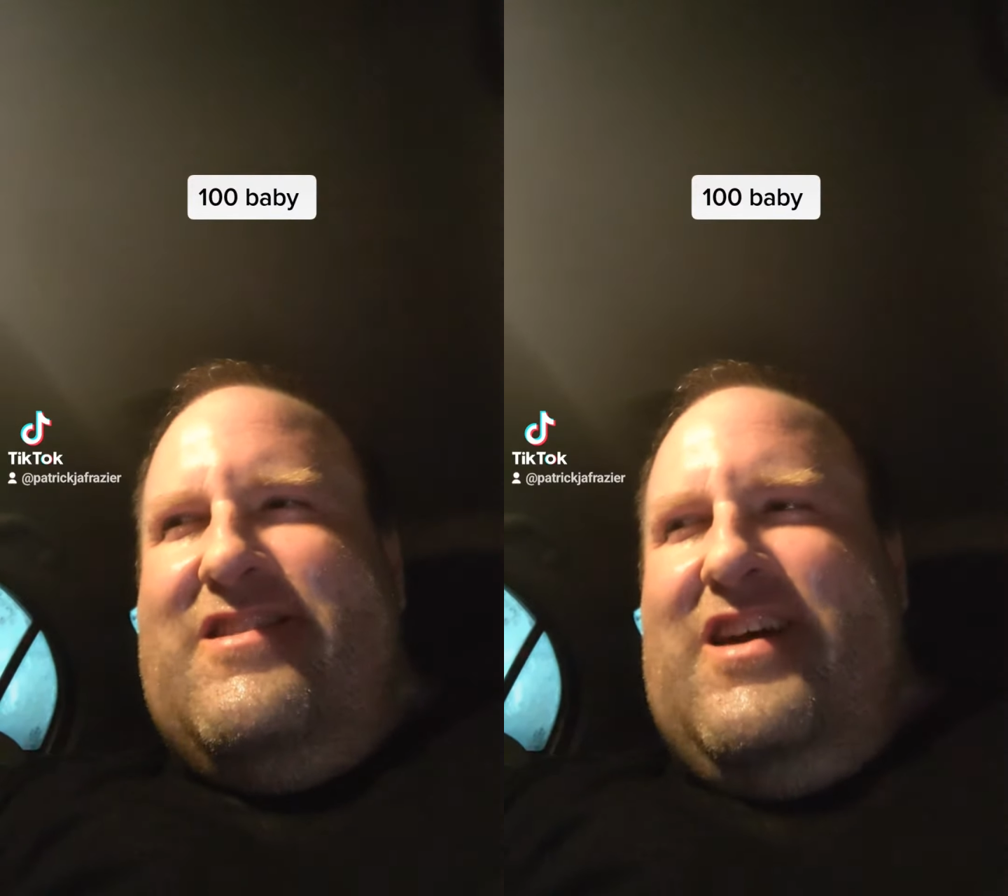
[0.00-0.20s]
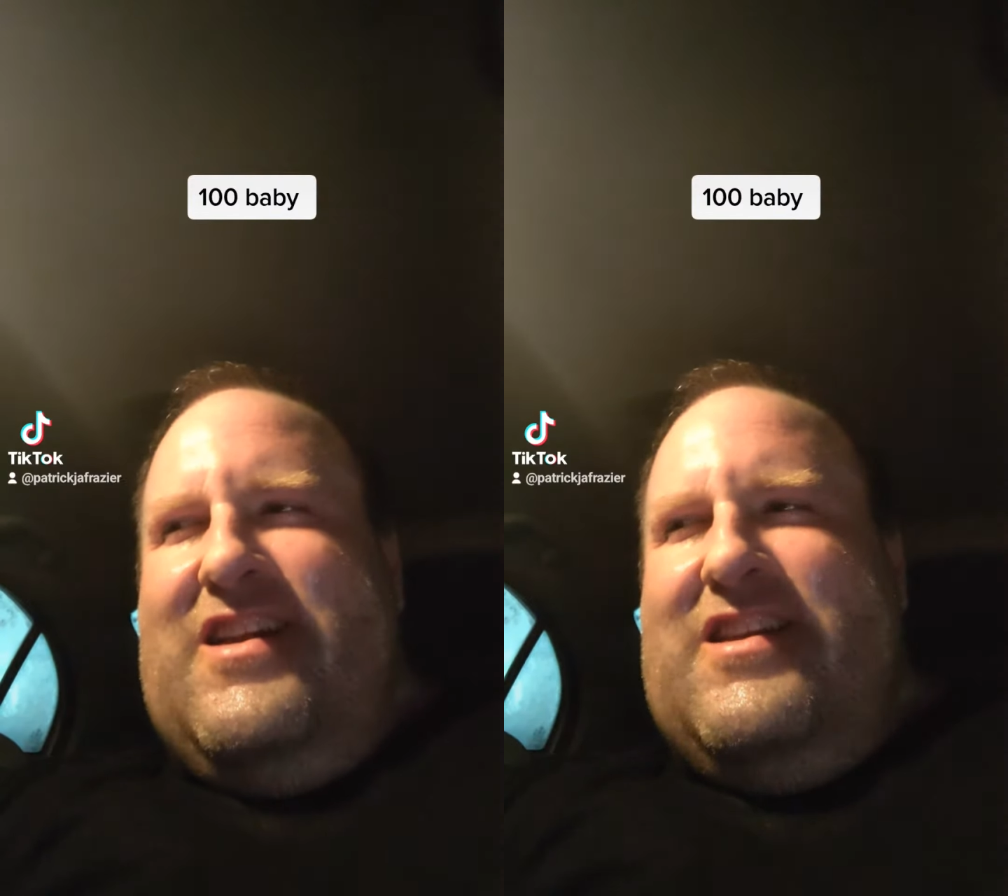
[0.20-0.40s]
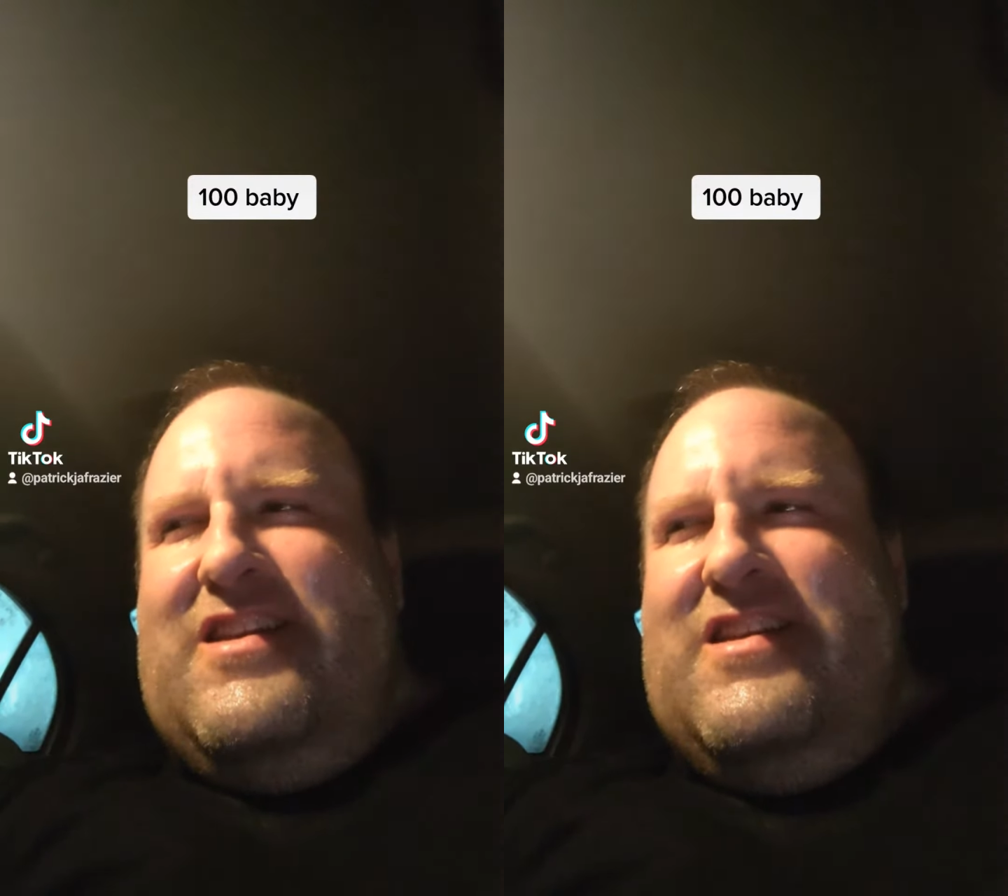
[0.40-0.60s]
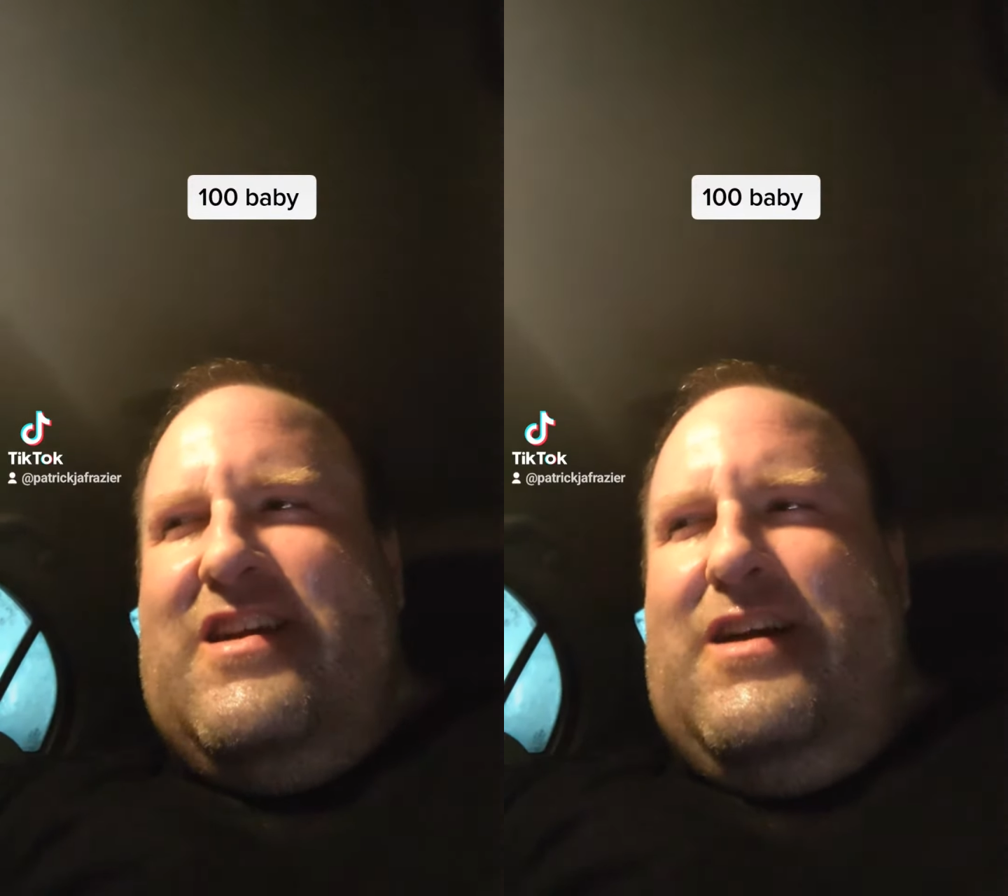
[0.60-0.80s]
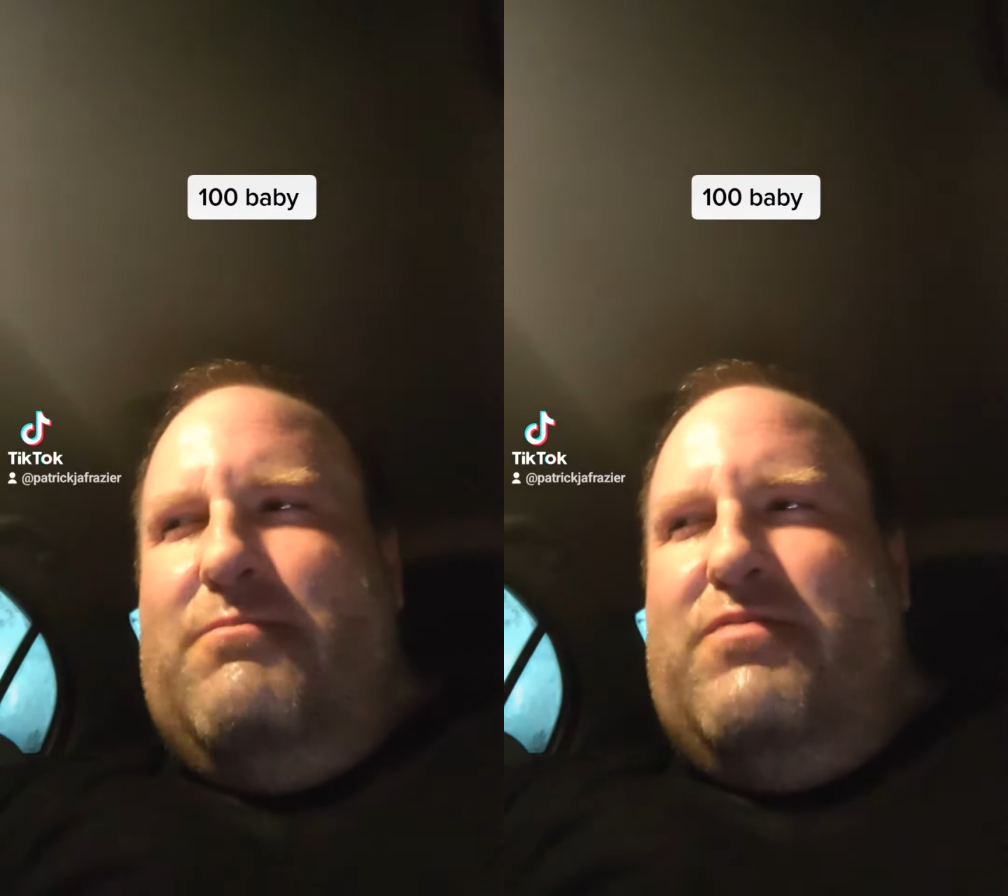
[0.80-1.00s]
that
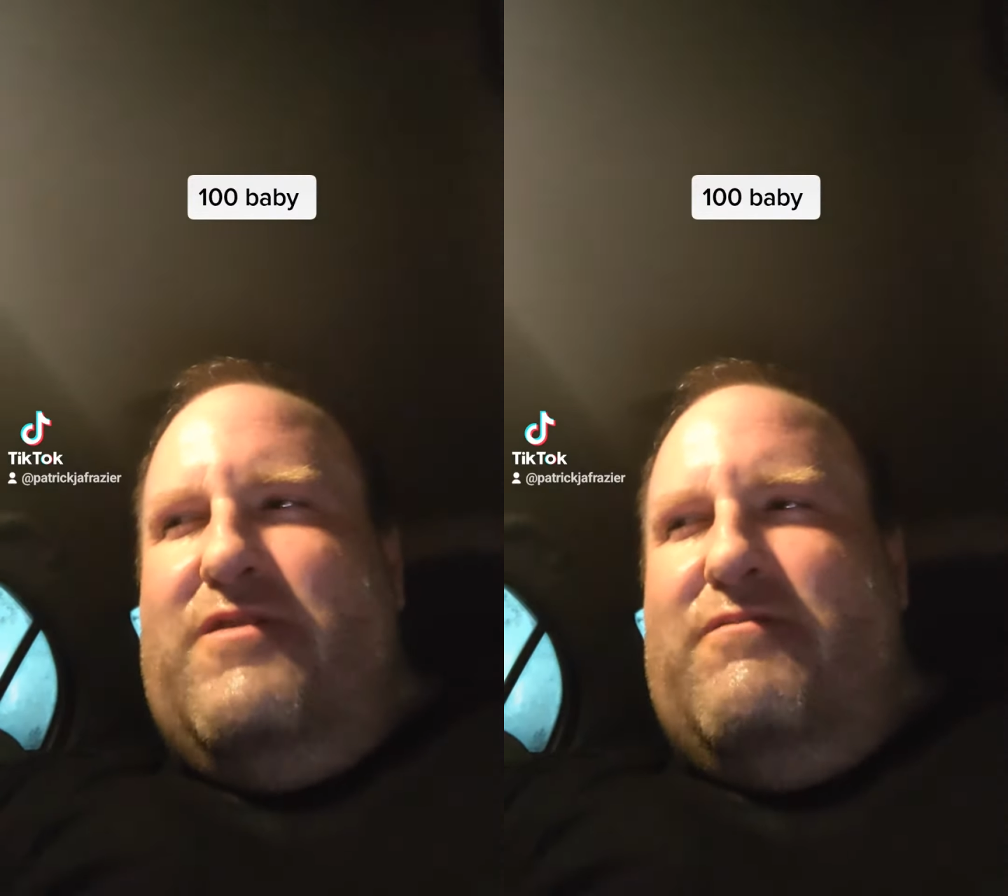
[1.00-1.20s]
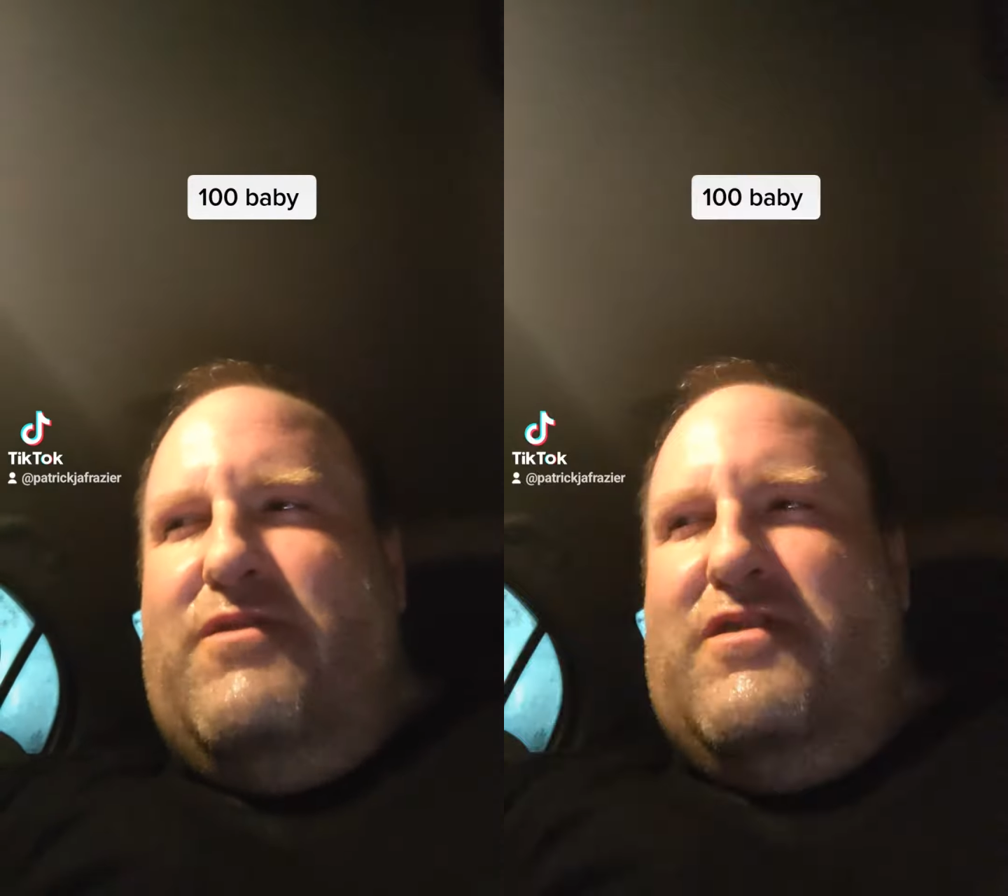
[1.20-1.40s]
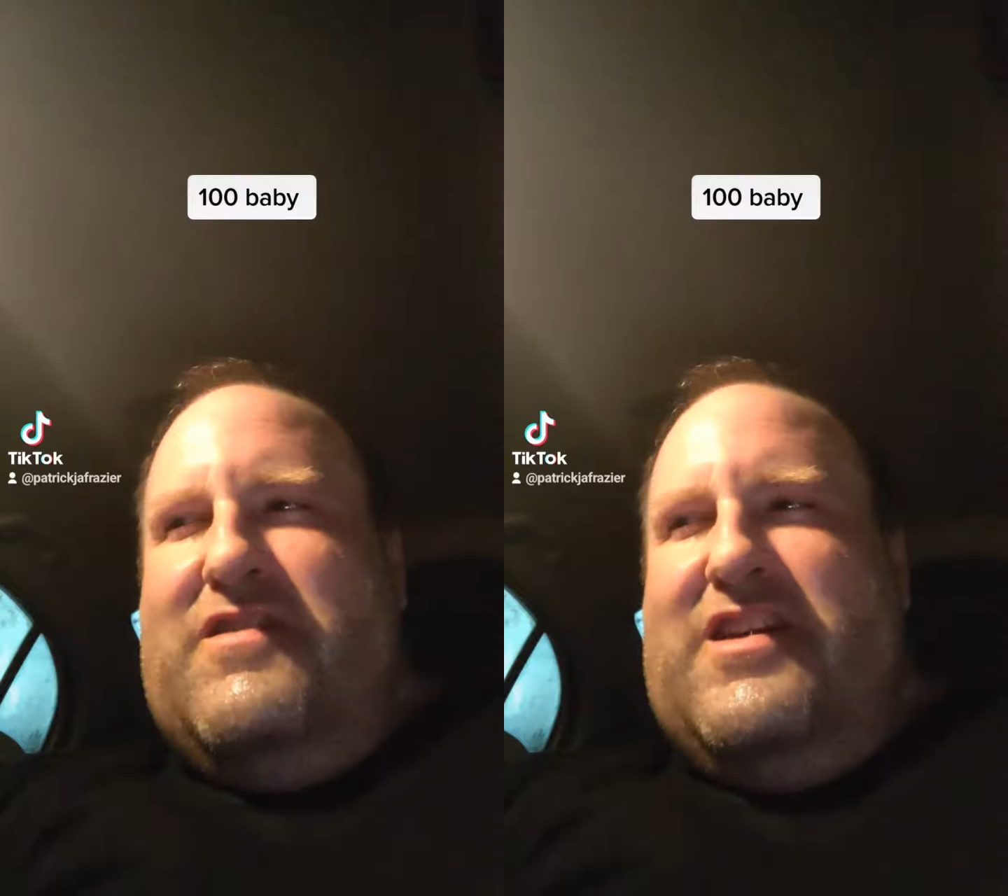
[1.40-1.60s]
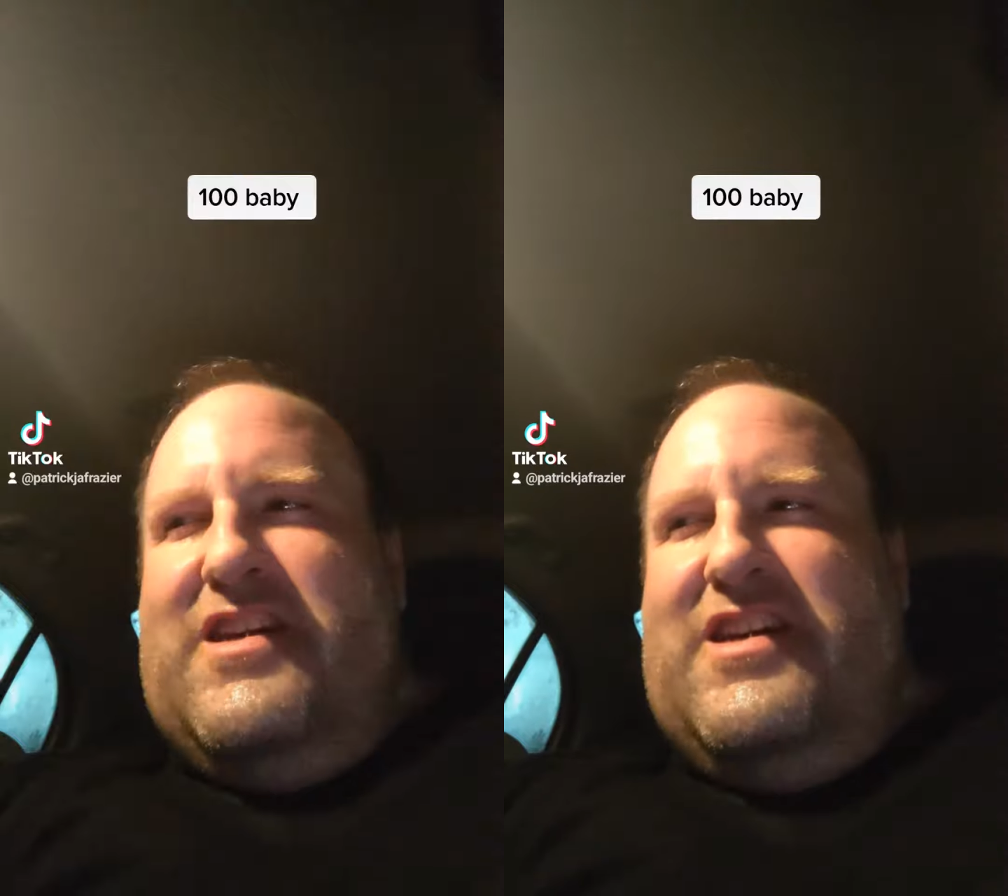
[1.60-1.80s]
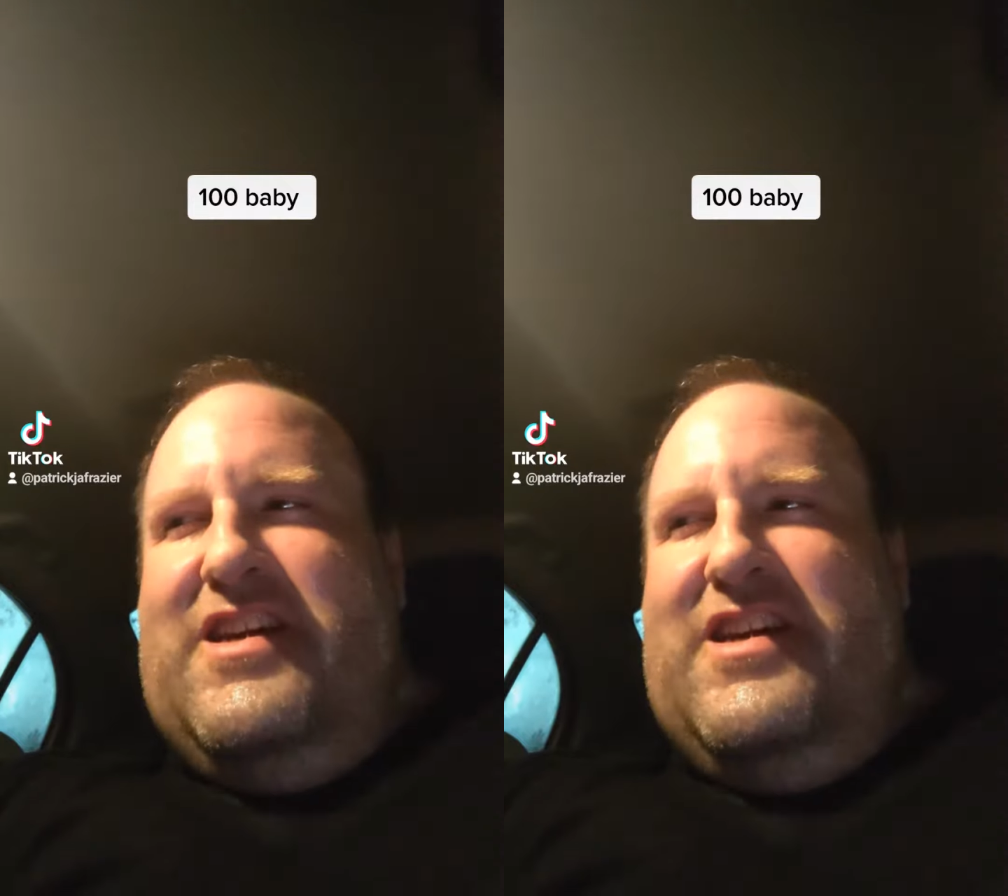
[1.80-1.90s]
type of music.